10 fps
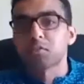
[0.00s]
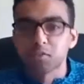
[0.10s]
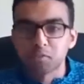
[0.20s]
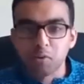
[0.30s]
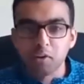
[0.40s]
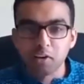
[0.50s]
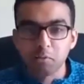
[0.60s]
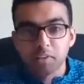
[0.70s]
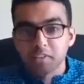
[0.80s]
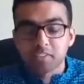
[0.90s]
on the spot a little
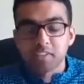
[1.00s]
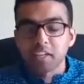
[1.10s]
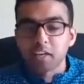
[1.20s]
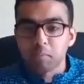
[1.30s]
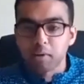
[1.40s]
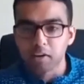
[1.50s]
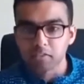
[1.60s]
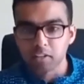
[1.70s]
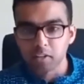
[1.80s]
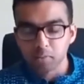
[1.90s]
bit, just to think about
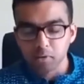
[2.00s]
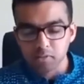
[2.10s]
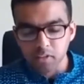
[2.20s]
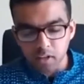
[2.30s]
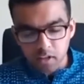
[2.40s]
outside the box.